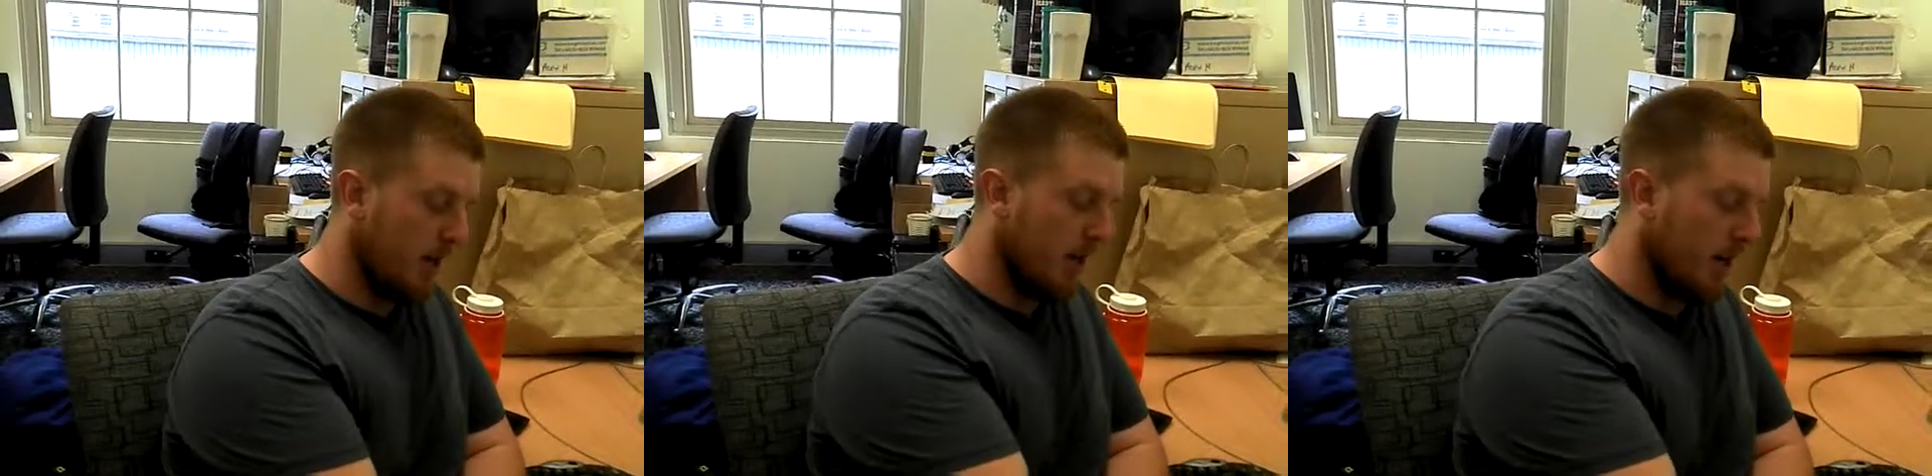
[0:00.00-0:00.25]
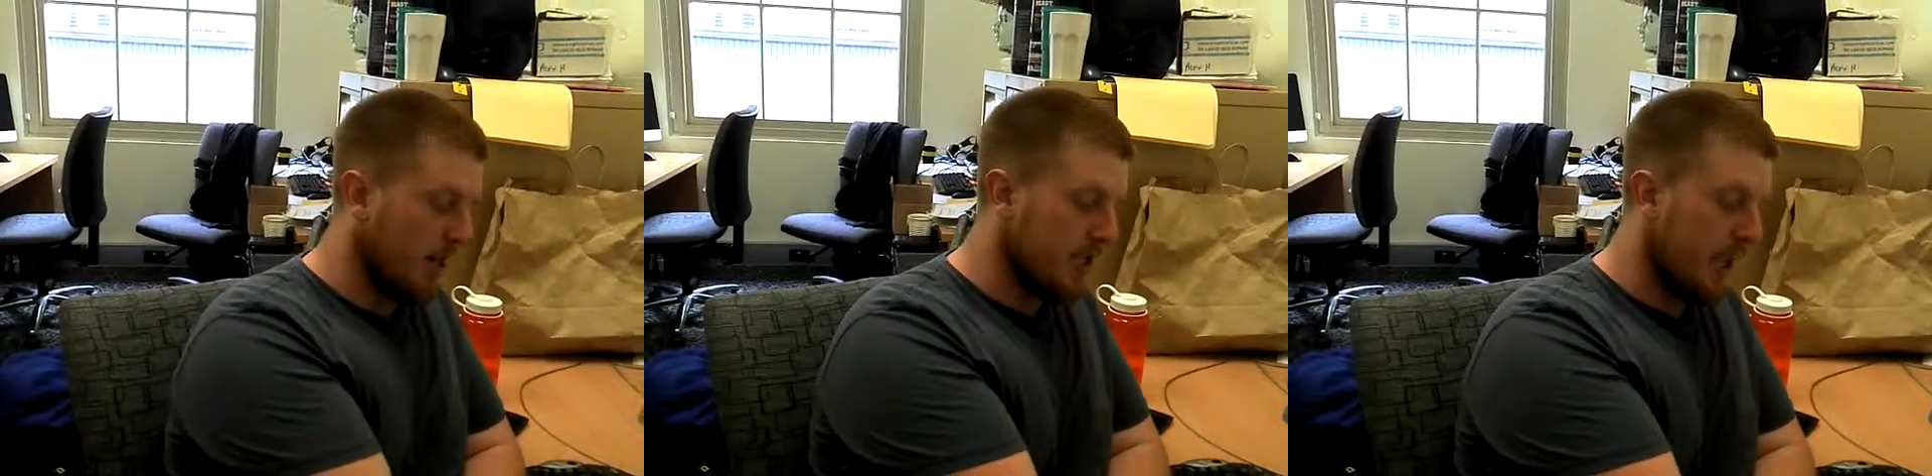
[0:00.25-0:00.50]
I
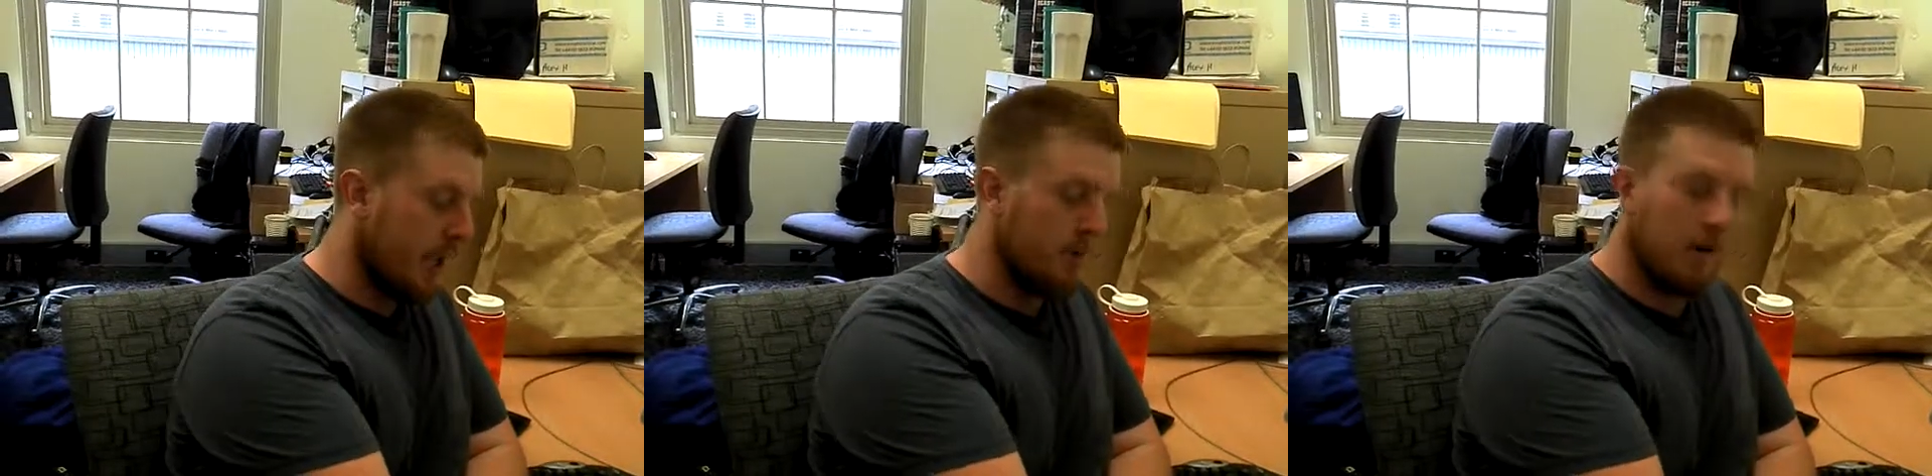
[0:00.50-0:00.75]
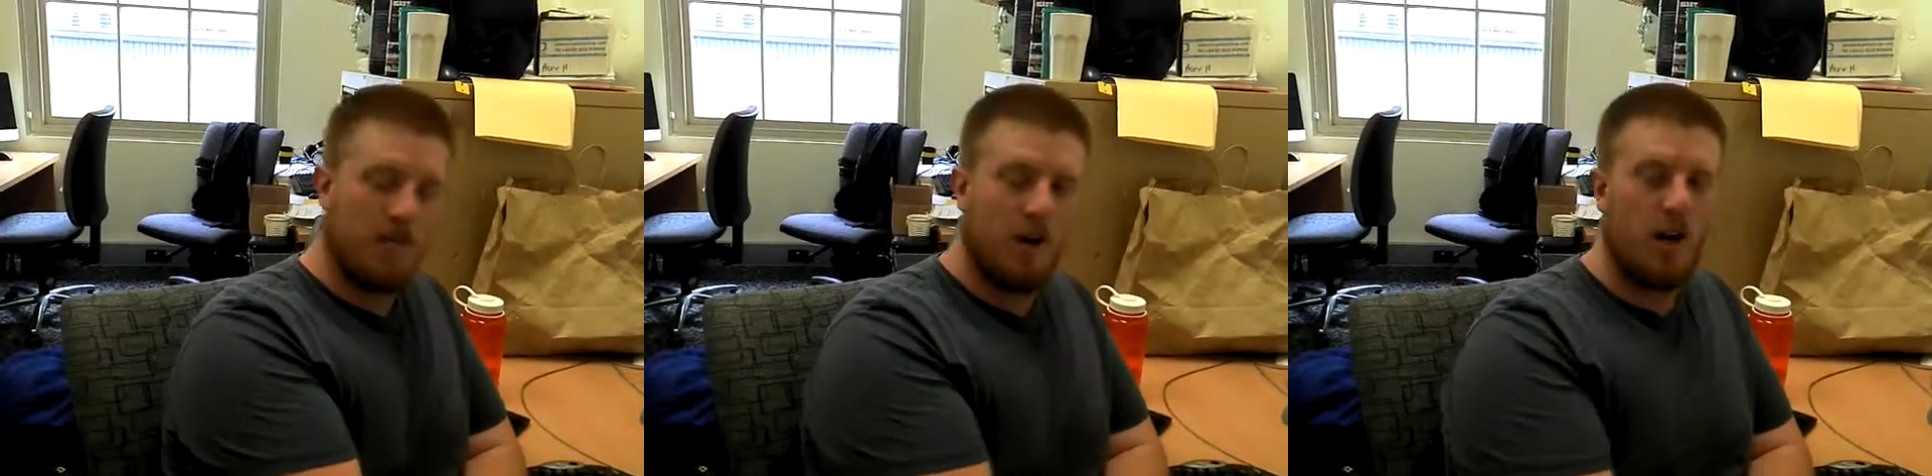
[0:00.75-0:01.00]
can't say I'm
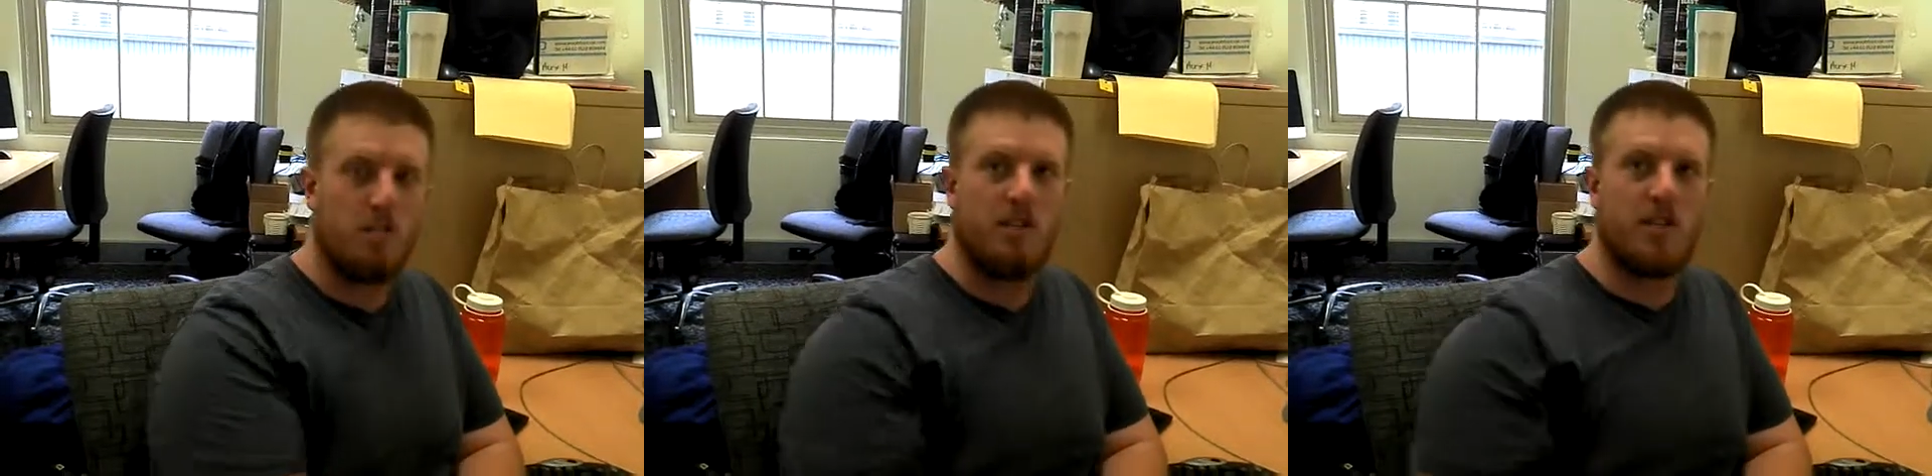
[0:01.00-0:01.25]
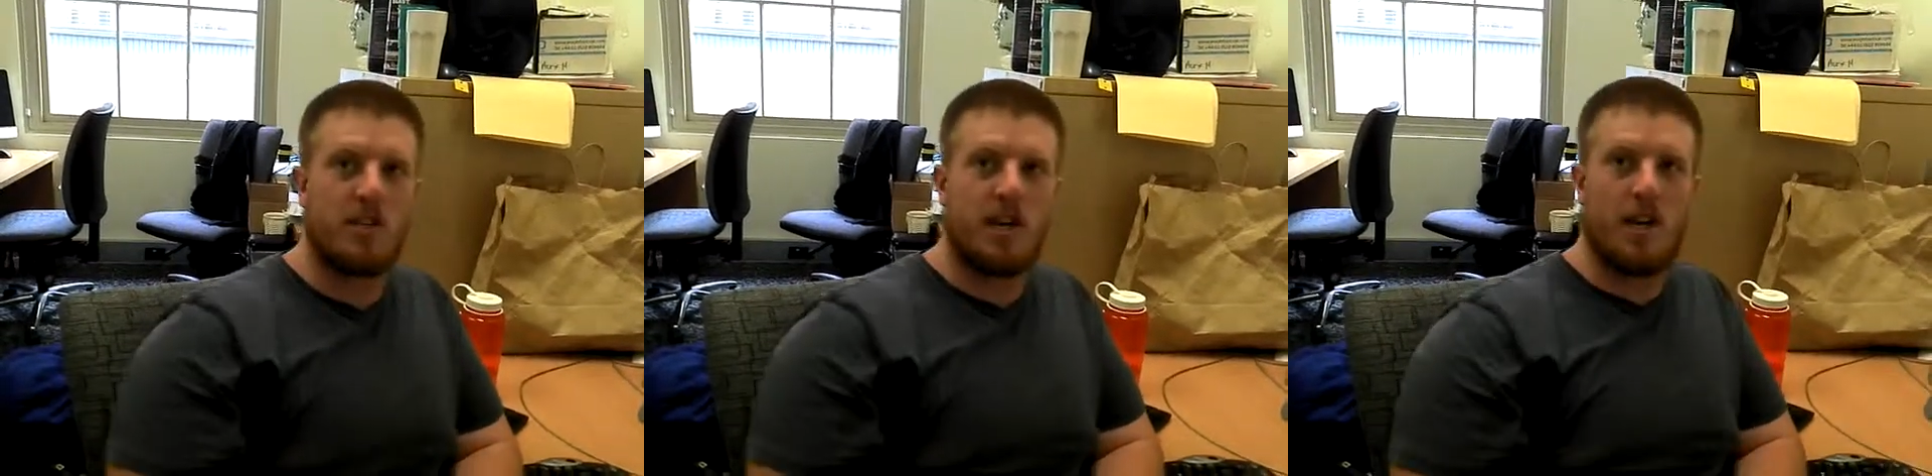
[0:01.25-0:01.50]
going to be home
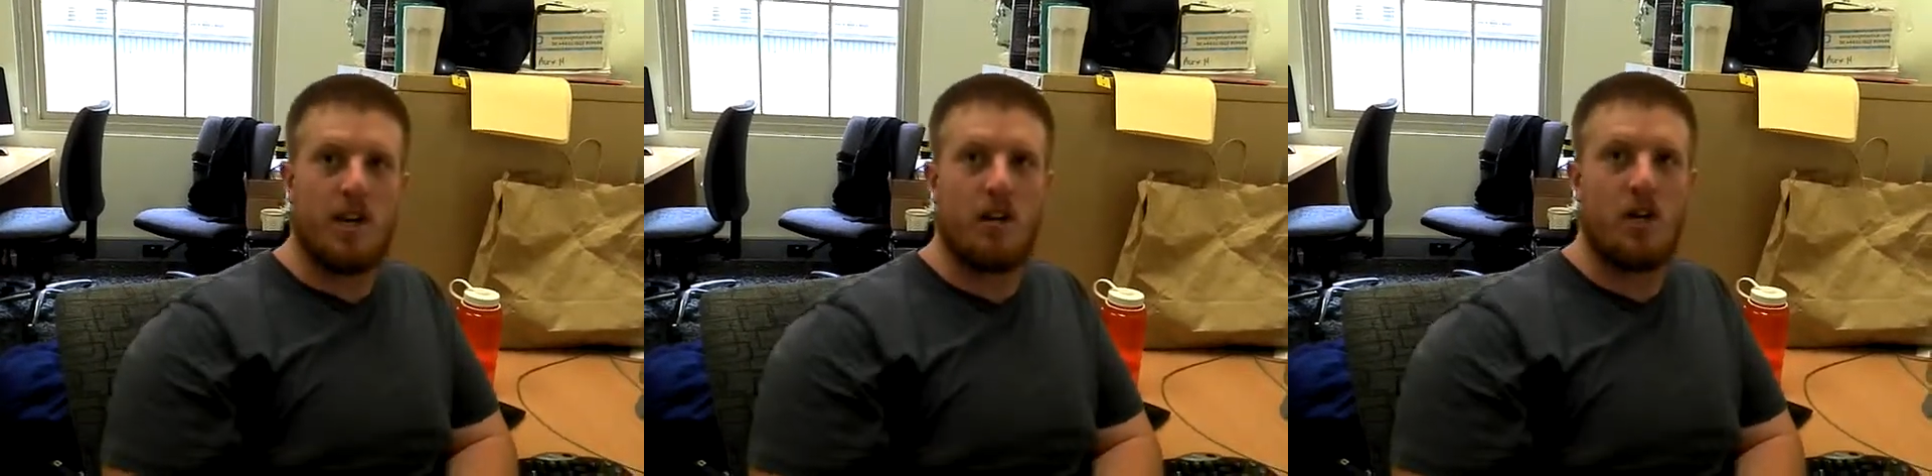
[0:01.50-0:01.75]
every Sunday